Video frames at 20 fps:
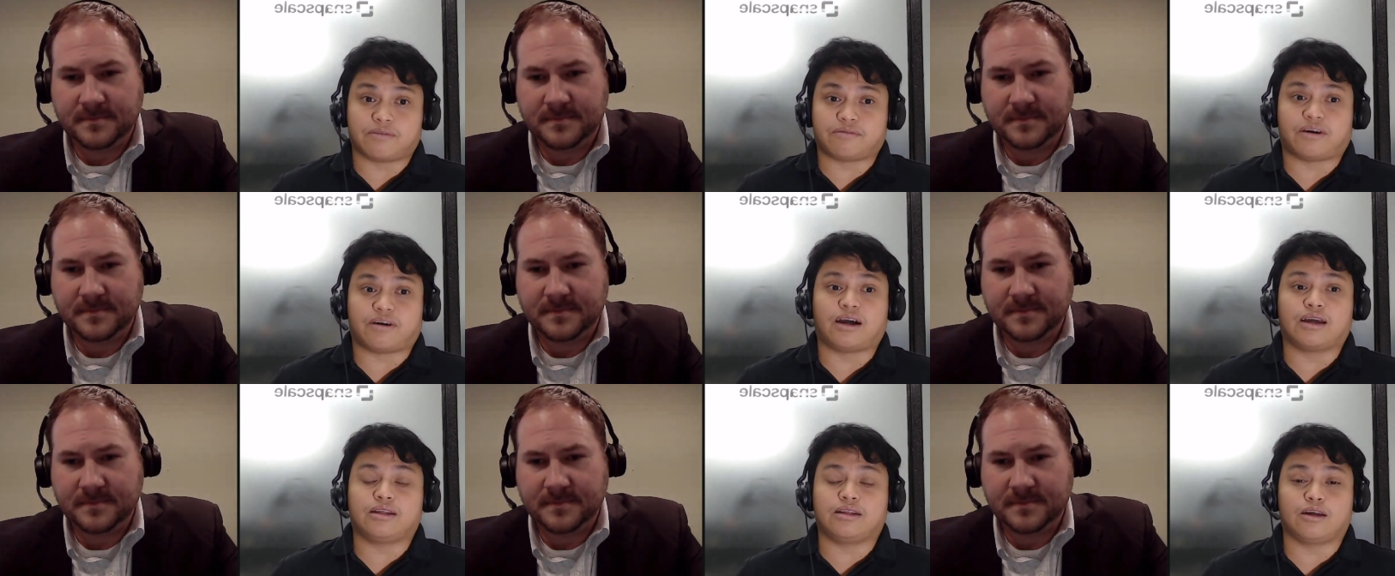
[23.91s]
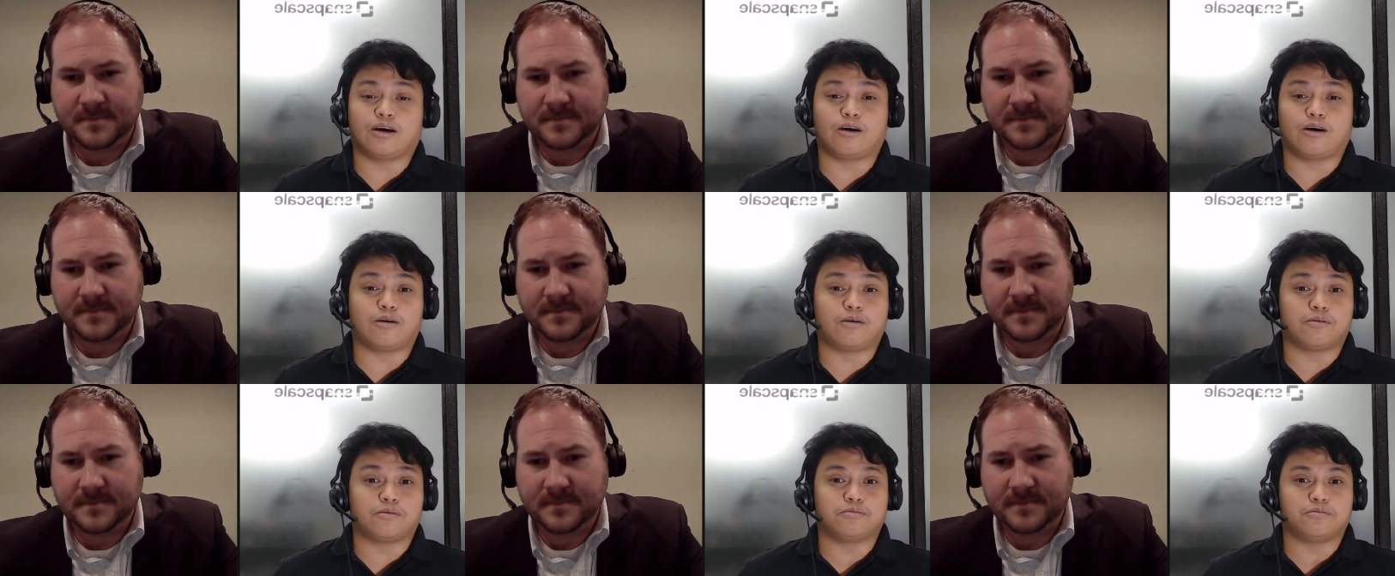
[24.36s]
Speaker 1: If I
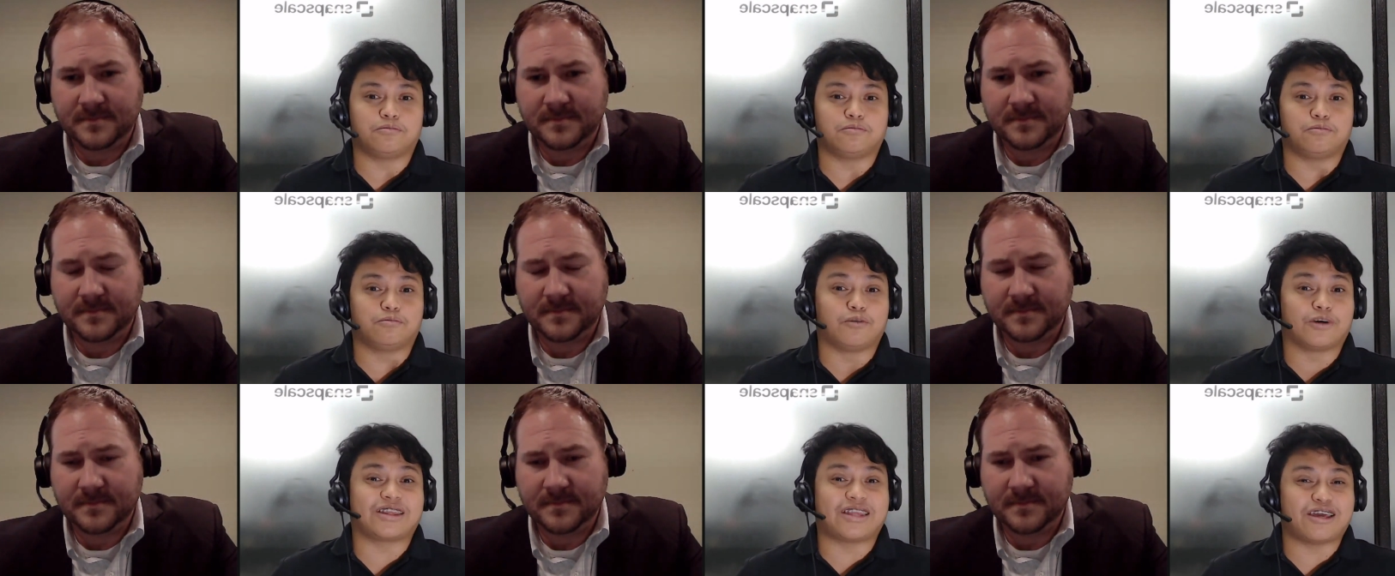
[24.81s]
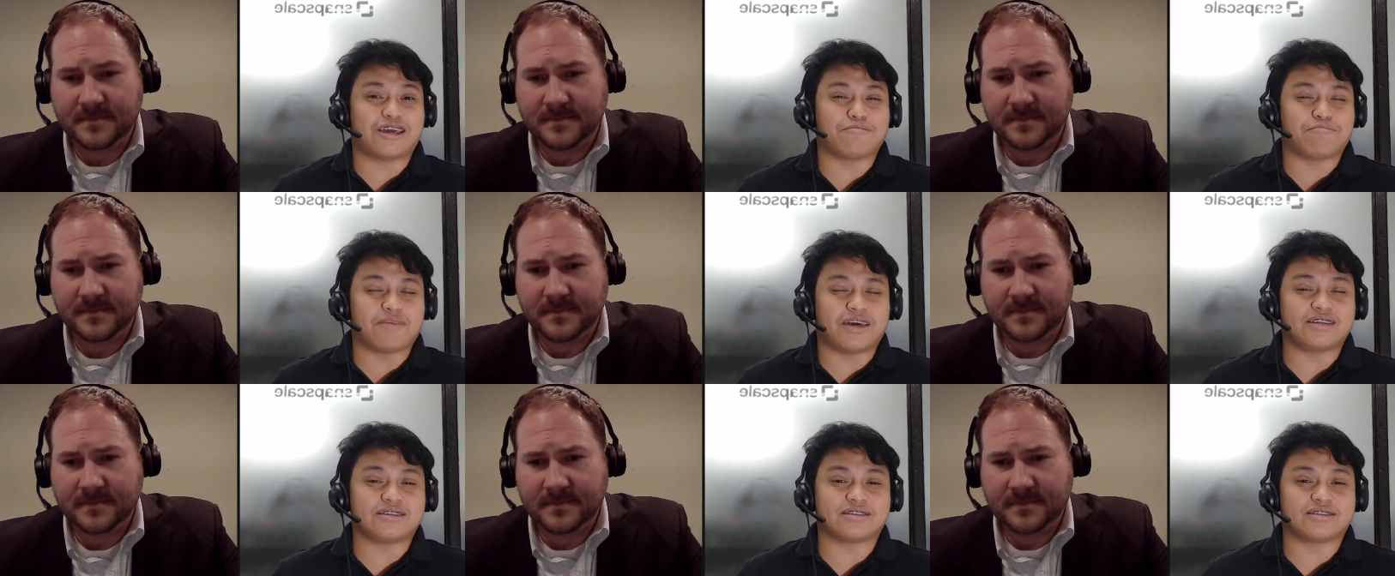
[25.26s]
know what they
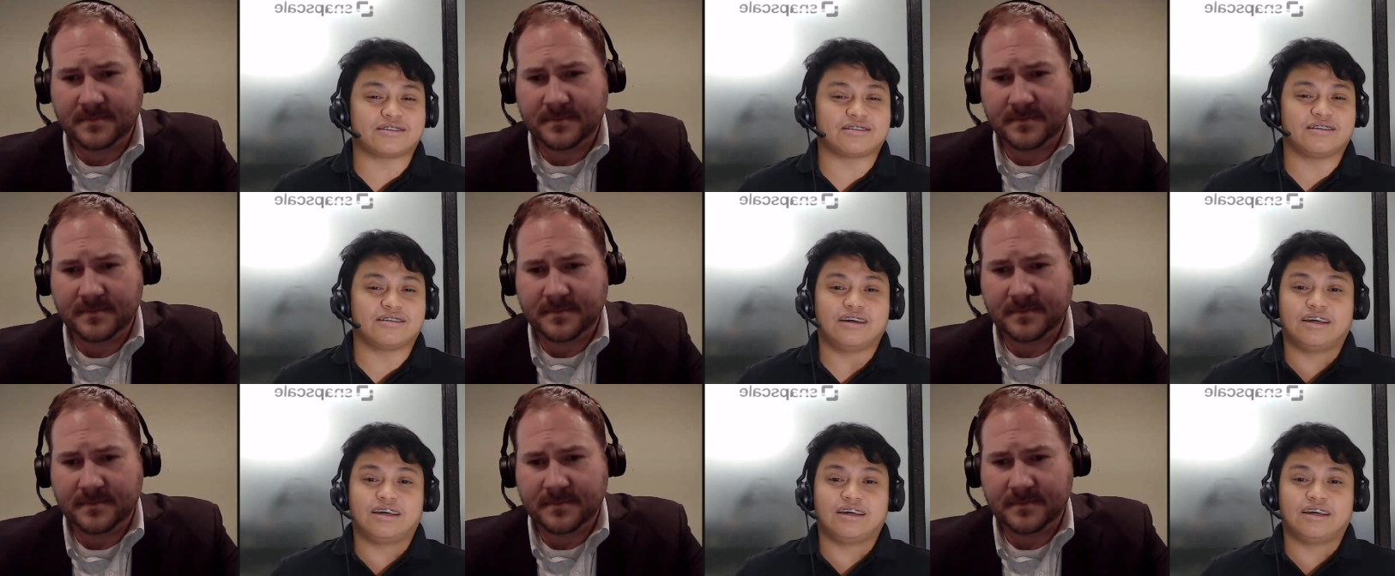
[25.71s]
missed,